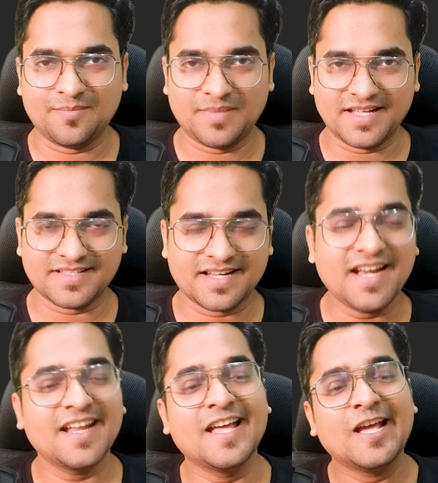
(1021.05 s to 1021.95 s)
place,
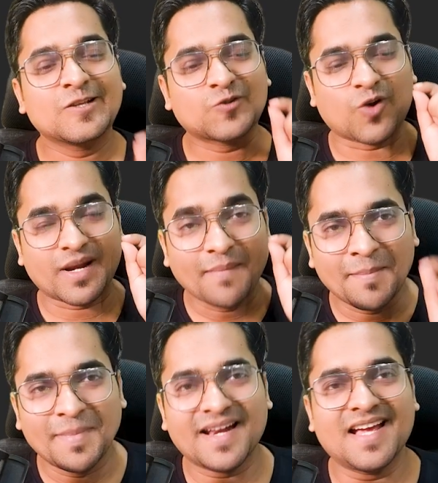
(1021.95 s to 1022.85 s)
right? So
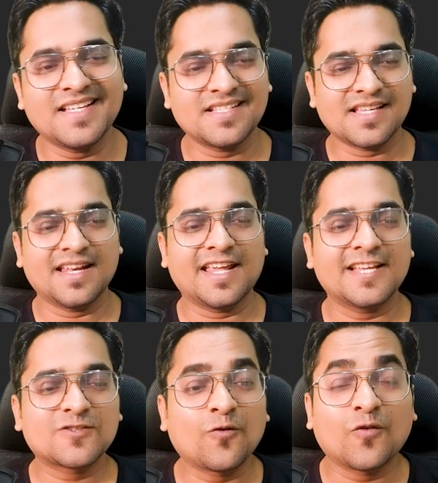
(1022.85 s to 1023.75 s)
remember guys, in
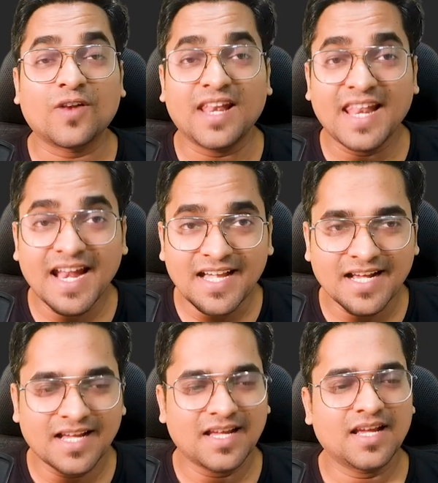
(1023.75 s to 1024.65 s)
case of
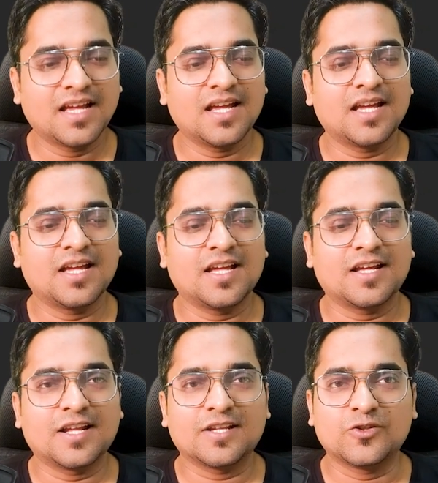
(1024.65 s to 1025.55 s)
let,
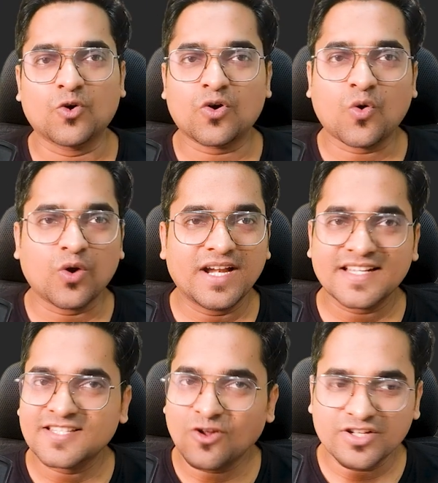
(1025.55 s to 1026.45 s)
your code
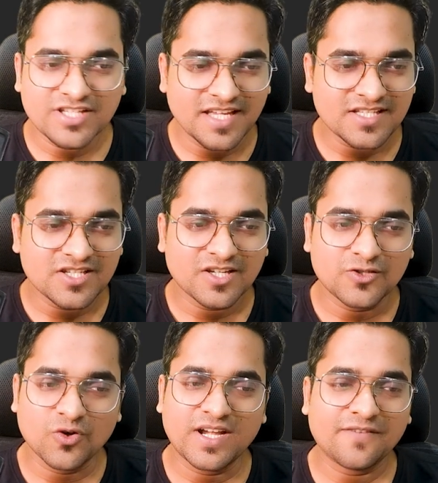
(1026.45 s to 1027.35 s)
does not change,
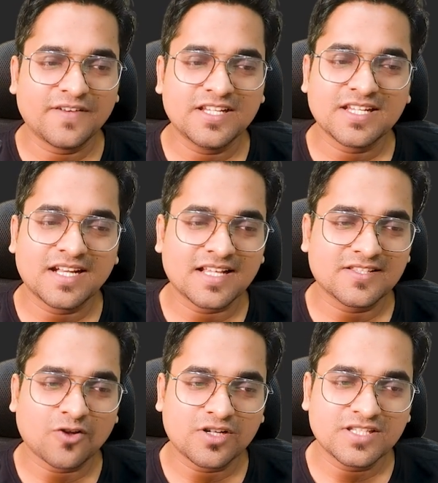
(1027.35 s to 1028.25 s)
your definition does
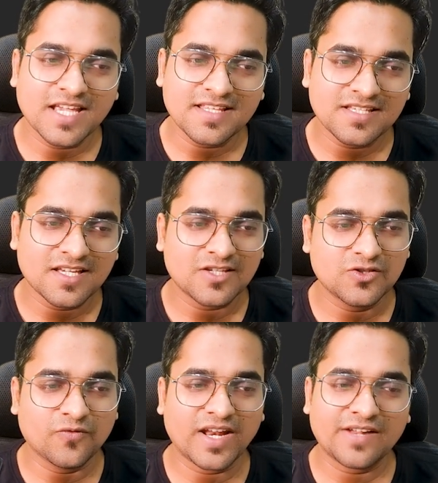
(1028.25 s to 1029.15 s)
not change.
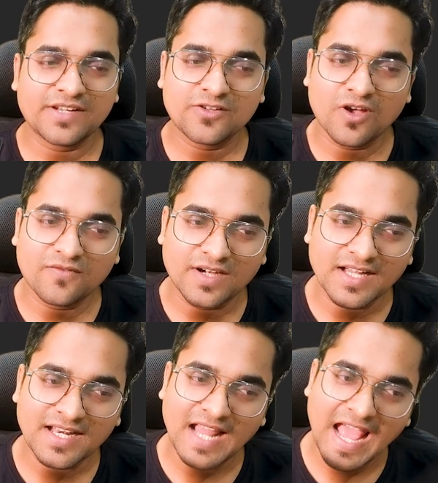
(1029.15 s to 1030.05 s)
Wherever you have
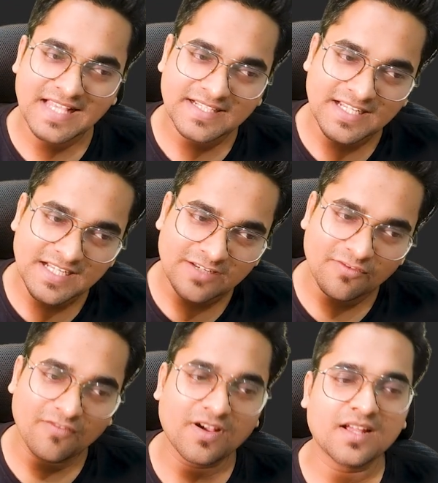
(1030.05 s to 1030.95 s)
written as it is, it
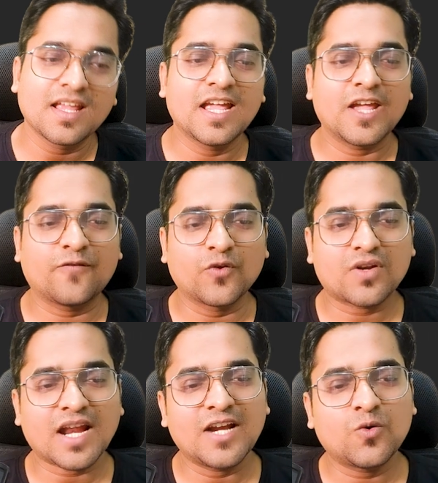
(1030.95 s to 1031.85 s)
will work. If you
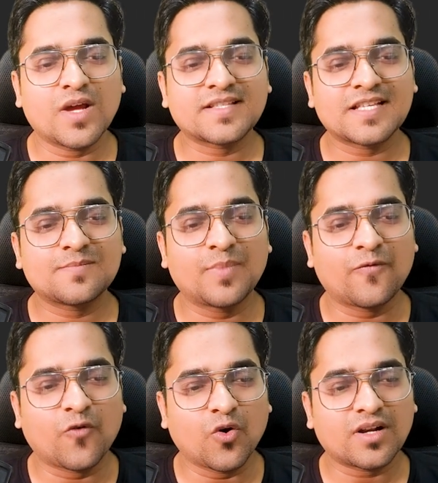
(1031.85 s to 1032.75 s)
try to access
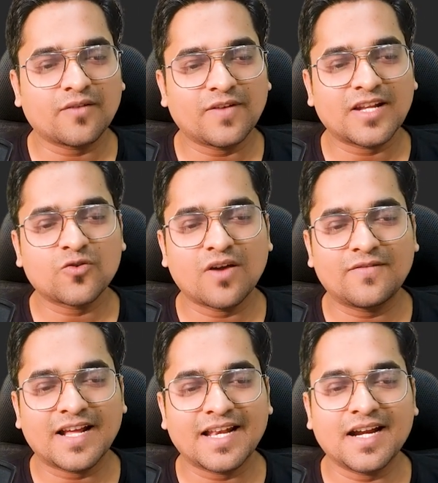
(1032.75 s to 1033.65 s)
before where you
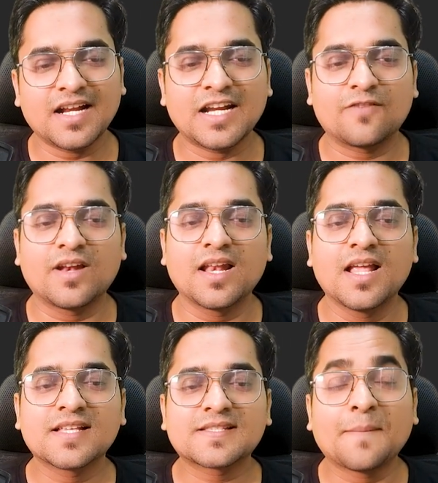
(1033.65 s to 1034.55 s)
have declared, it will
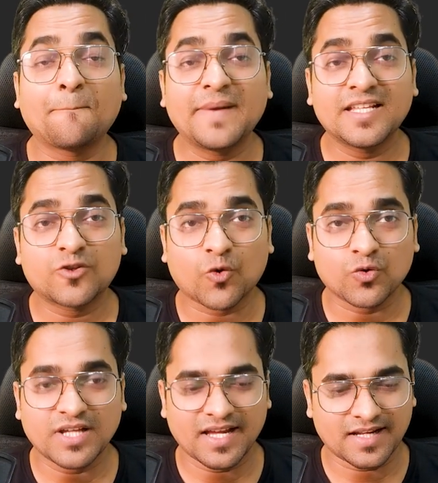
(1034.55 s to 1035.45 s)
simply throw
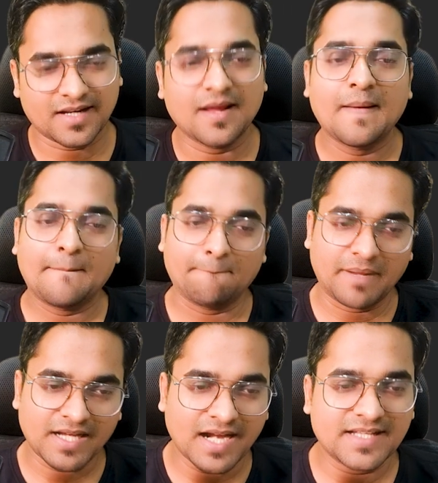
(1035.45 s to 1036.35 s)
the error.
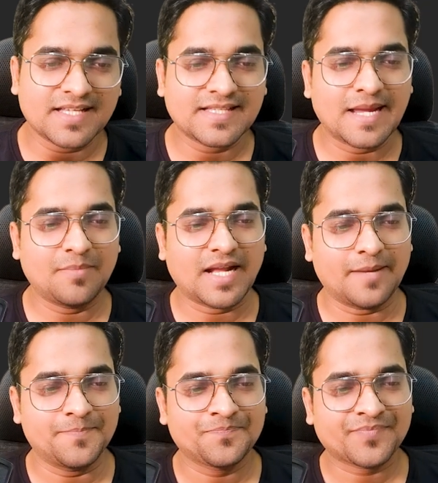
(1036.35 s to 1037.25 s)
But at the same
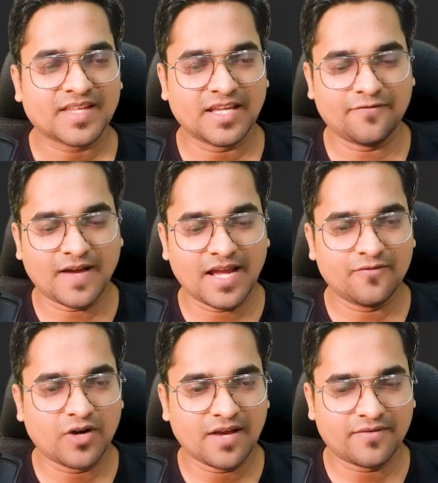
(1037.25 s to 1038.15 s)
time, if I
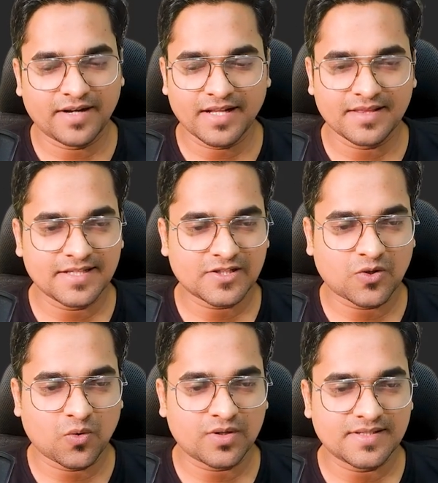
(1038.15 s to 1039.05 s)
would have written this
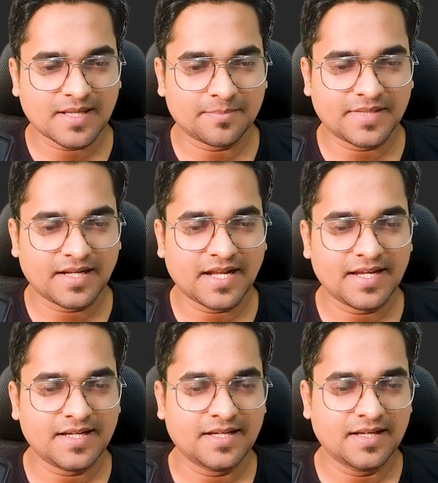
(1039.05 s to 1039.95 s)
code something
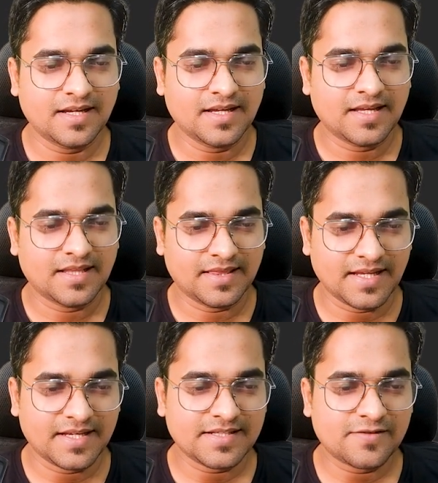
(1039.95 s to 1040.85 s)
like
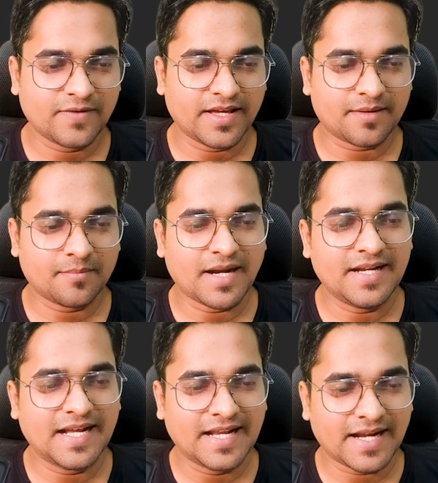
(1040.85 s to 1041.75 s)
this, where my
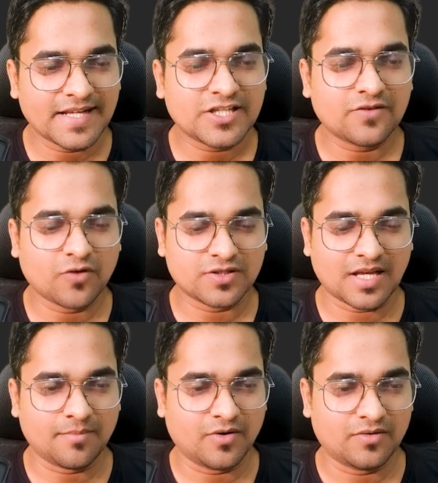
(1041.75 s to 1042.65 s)
declaration was
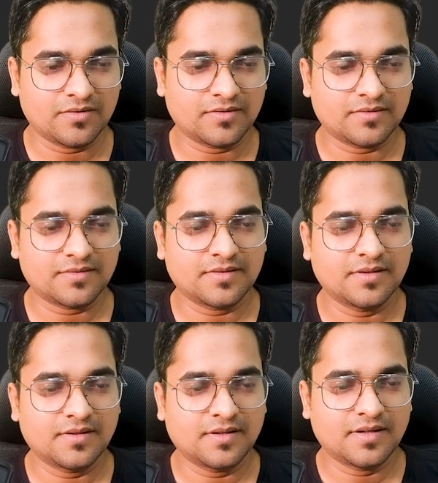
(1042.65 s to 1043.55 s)
above
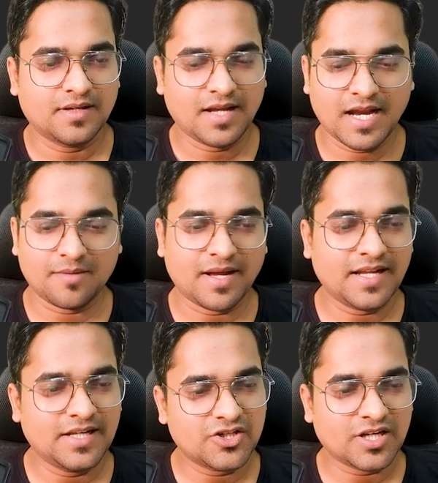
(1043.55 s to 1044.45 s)
and my
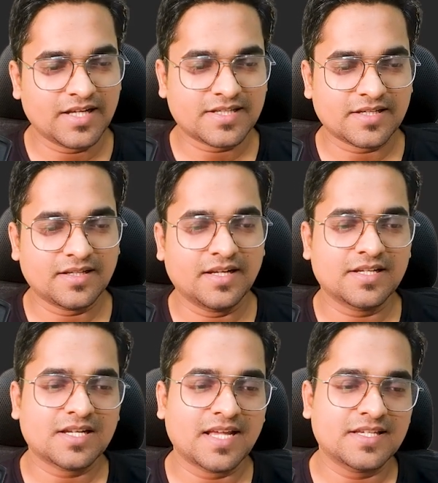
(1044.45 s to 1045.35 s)

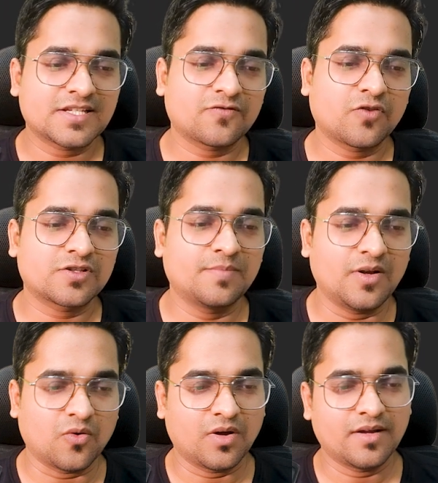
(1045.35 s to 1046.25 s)
initialization was
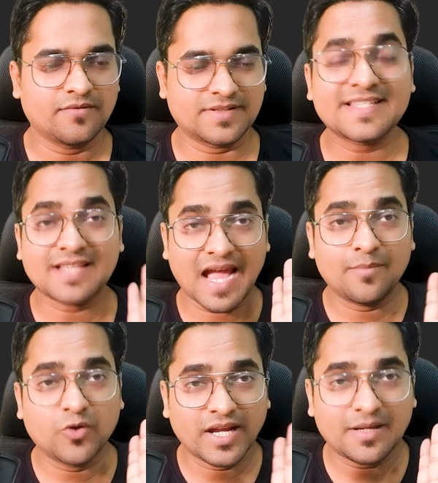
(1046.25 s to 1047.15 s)
below, which is
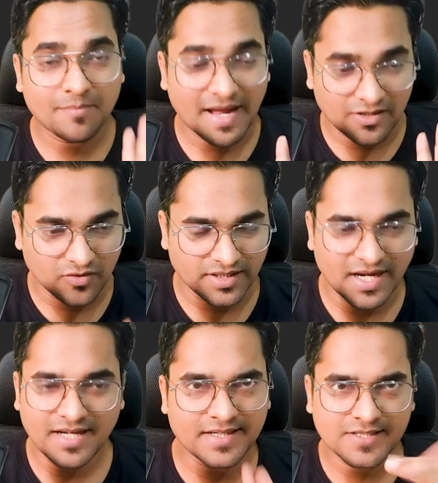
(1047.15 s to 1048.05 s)
I'm doing it manually,
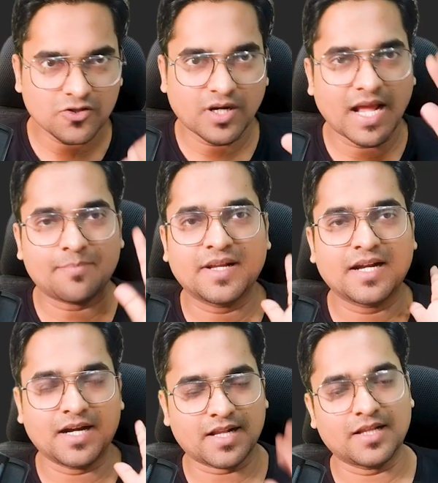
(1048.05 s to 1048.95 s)
right? It is not
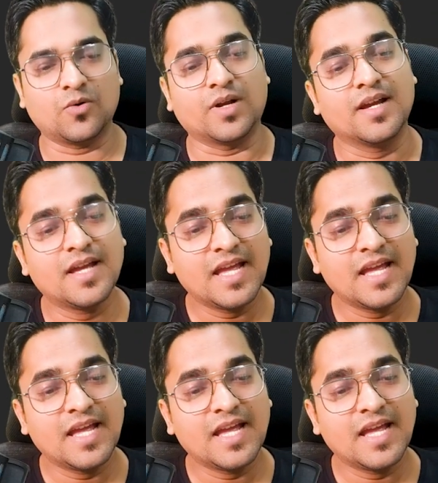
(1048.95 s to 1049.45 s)
happening under the hood.